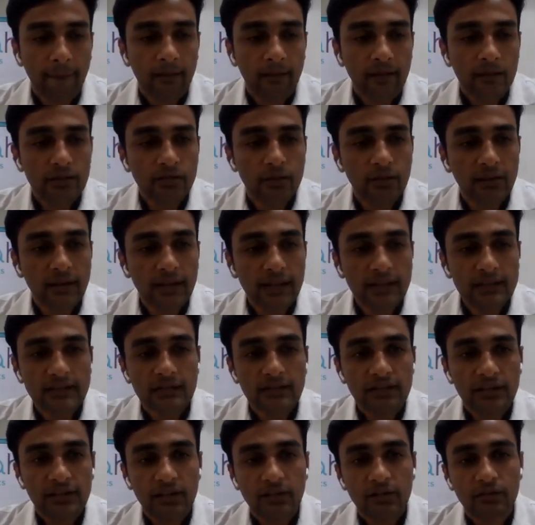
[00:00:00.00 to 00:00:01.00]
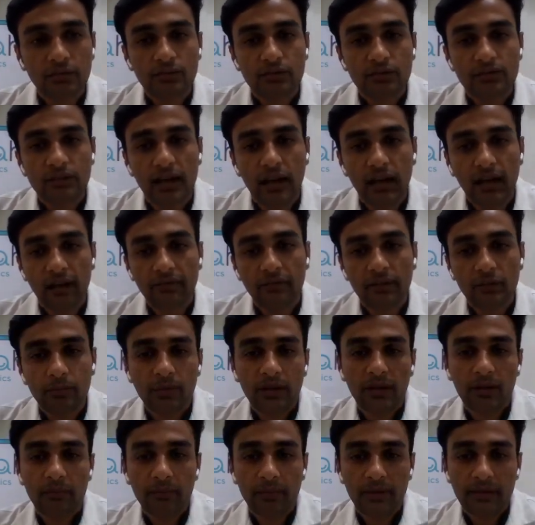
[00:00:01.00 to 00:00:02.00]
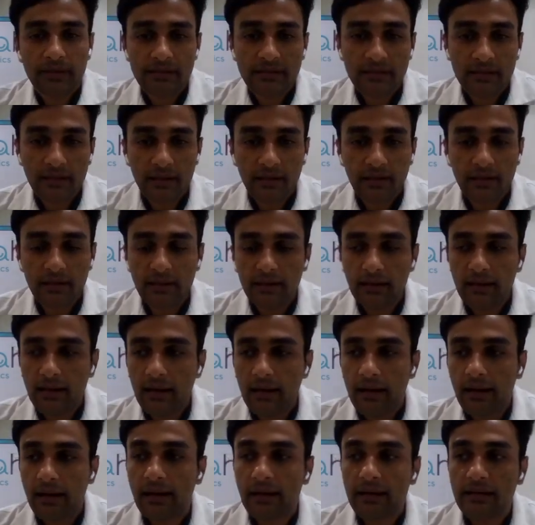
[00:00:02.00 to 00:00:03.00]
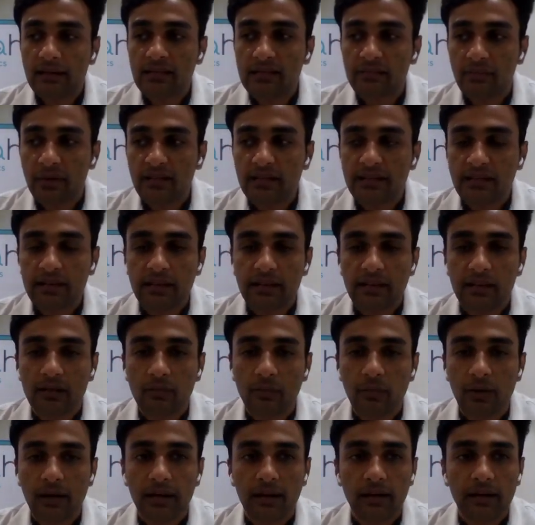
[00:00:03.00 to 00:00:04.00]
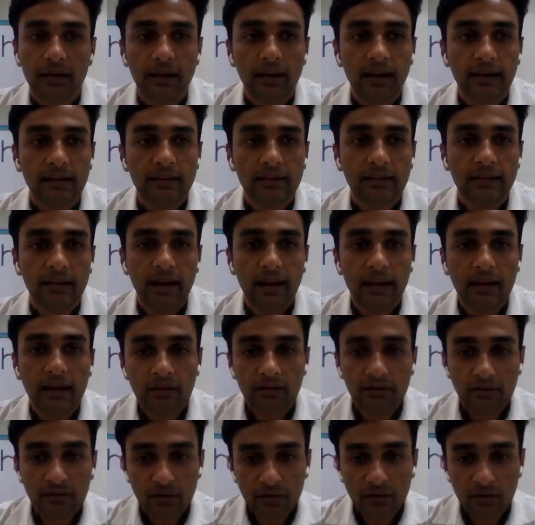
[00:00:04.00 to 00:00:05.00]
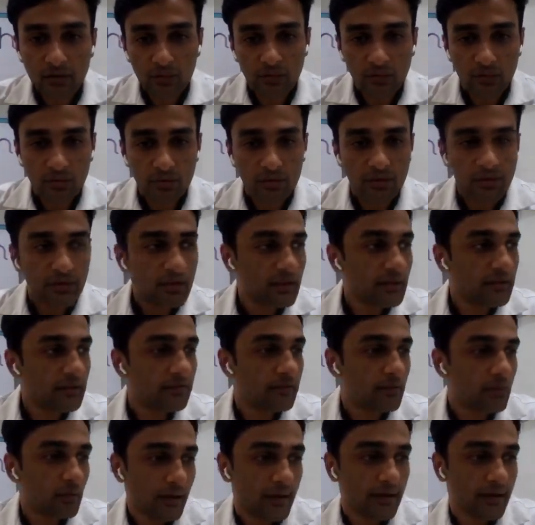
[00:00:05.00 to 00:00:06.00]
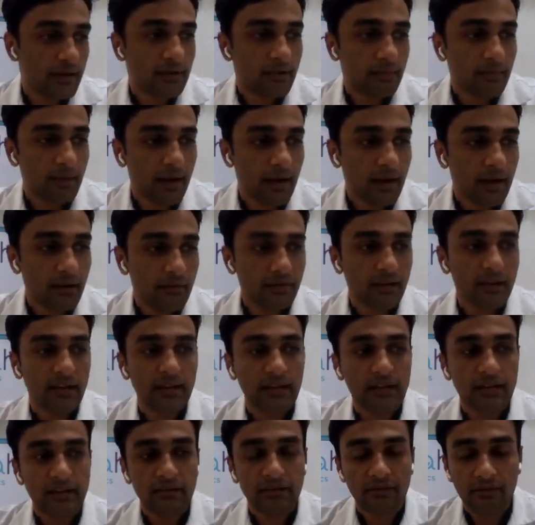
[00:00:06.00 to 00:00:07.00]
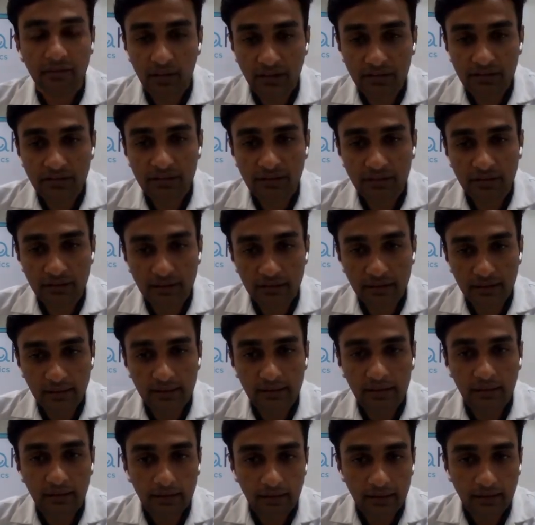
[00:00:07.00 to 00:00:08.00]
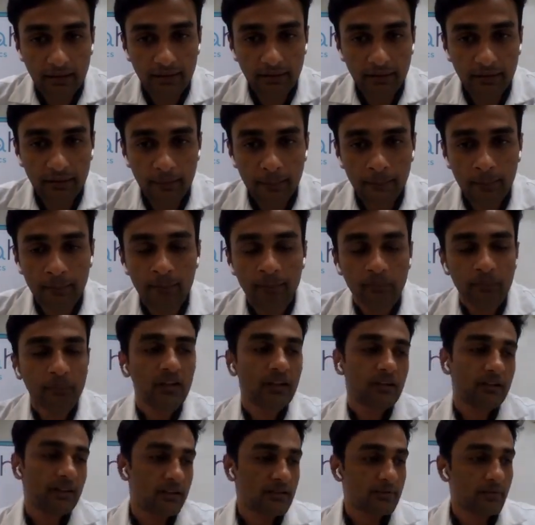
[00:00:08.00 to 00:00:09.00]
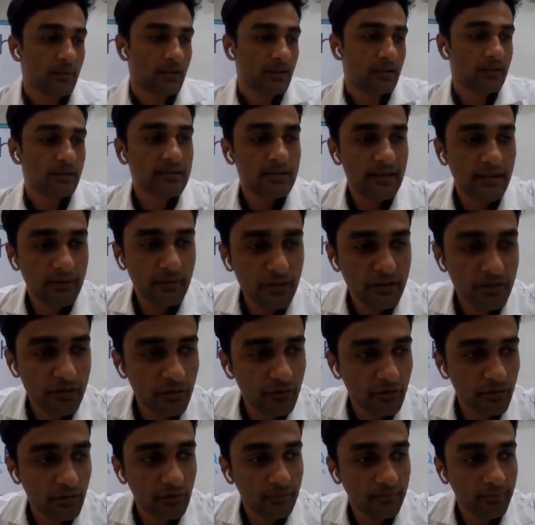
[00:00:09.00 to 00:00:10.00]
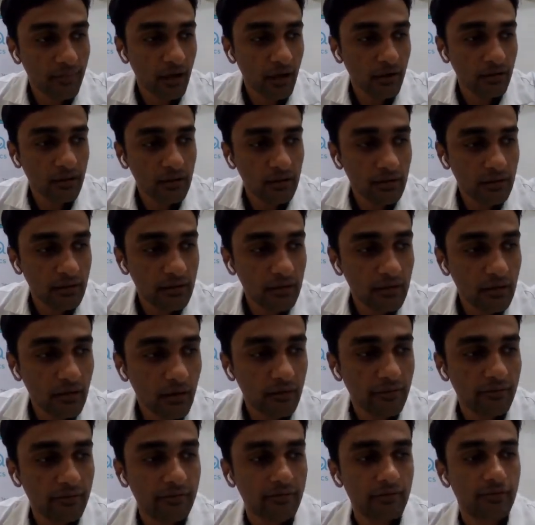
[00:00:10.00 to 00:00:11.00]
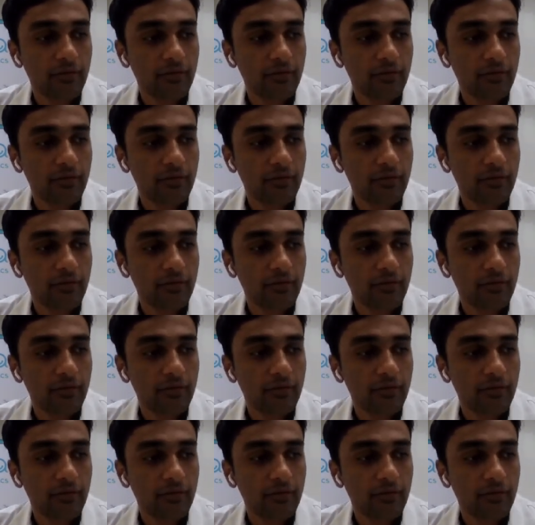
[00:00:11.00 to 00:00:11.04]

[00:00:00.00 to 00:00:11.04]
So lasers are used after BMP is done, and especially where at the end of the tooth, if you end up having an infection in that area, that's where it is. Let me show you a model of